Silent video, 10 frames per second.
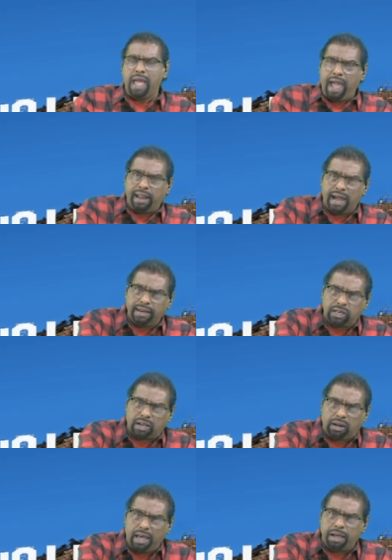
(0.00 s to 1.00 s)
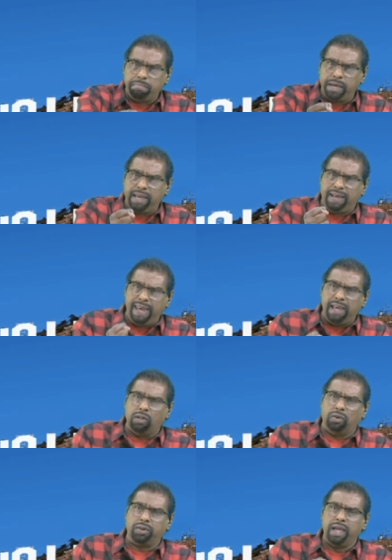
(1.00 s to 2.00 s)
And I declare, be
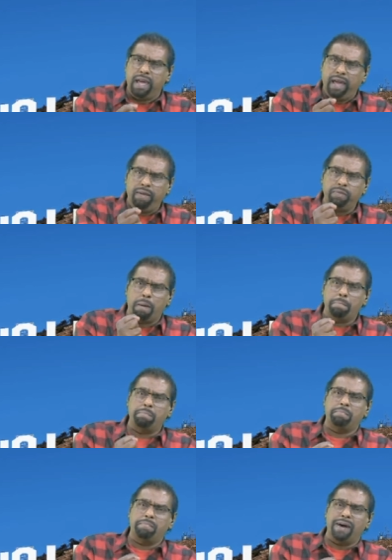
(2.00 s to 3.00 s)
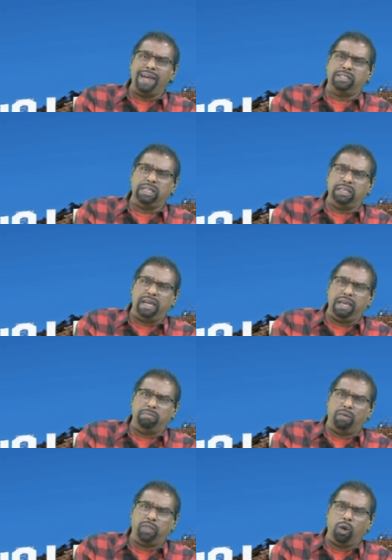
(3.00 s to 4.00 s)
healed in the mighty
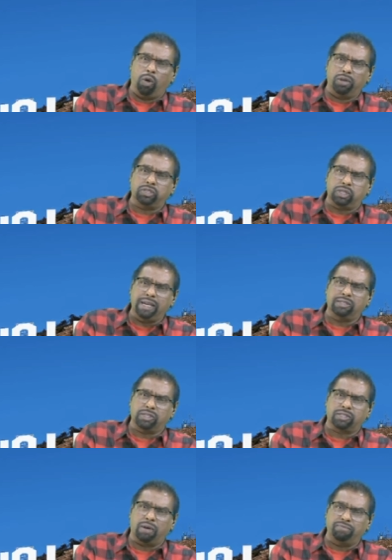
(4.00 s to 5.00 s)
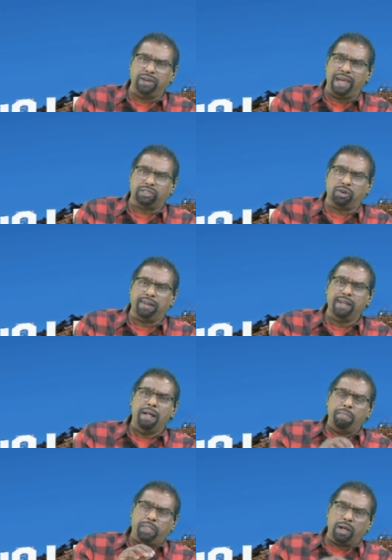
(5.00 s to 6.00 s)
name of the Lord Jesus of Nazareth.
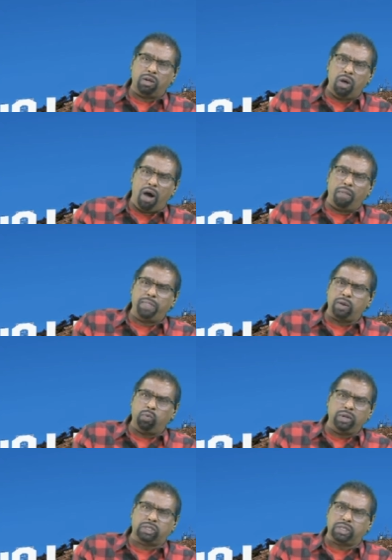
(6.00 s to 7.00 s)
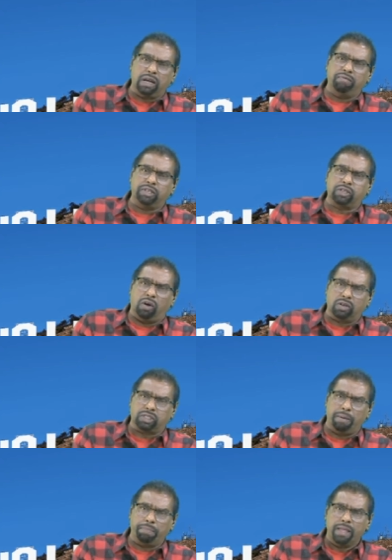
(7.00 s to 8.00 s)
The God that we serve is
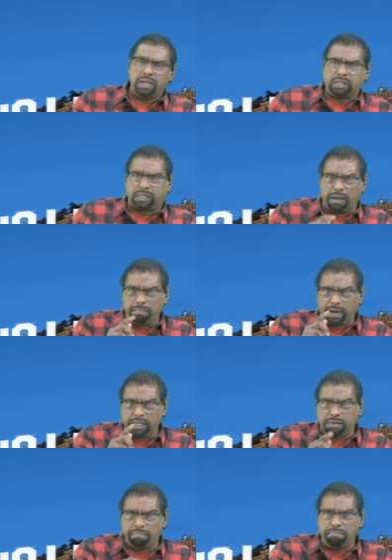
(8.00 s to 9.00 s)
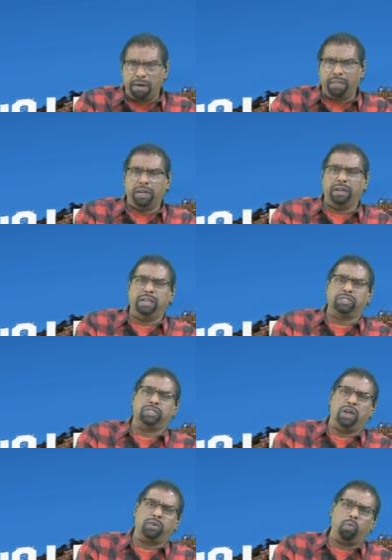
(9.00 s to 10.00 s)
awesome. Somebody's mother is
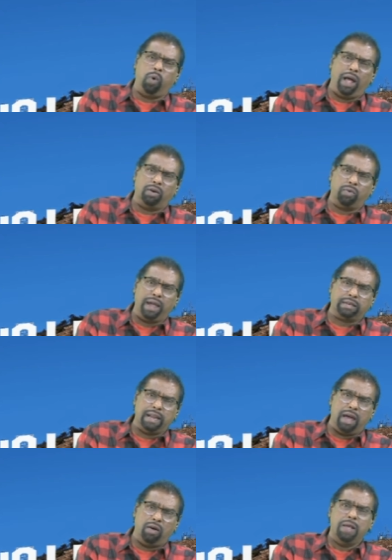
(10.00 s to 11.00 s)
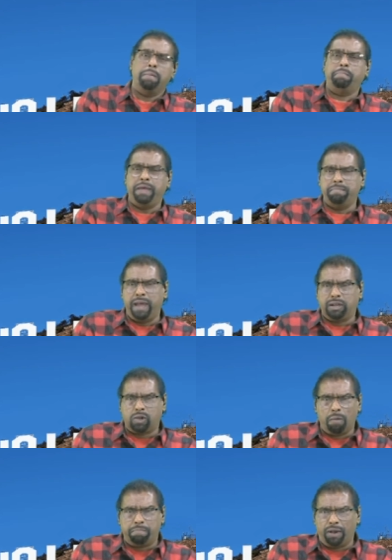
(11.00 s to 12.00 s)
not well right now. Be made
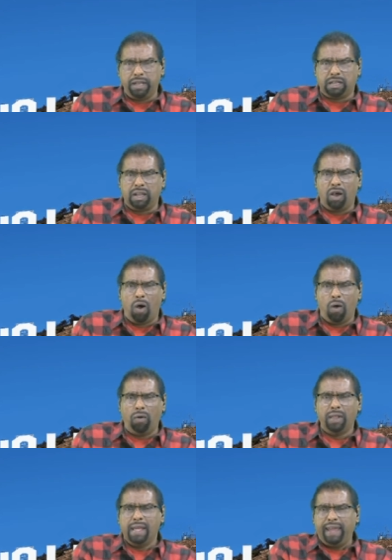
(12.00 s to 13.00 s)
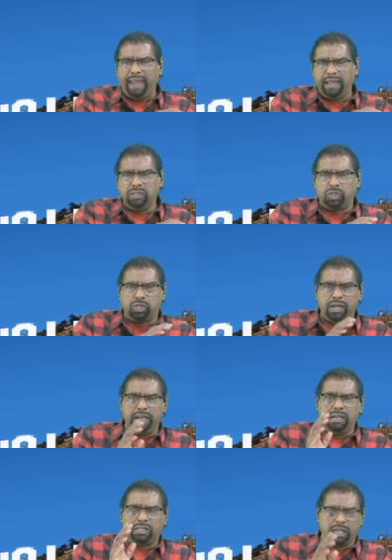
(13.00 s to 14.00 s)
complete completely whole in
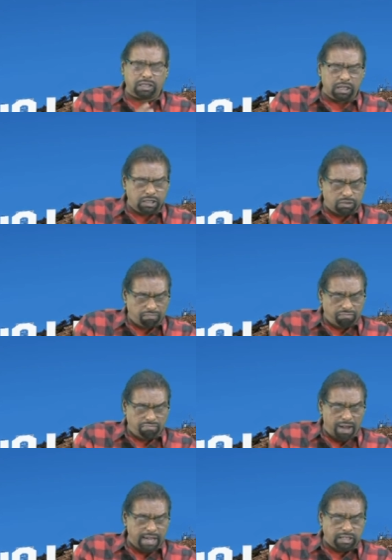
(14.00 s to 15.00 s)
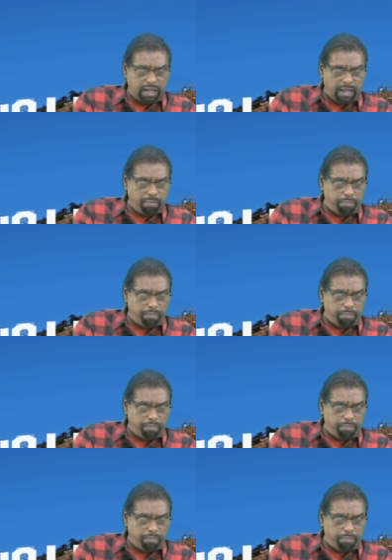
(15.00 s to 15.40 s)
Jesus' mighty and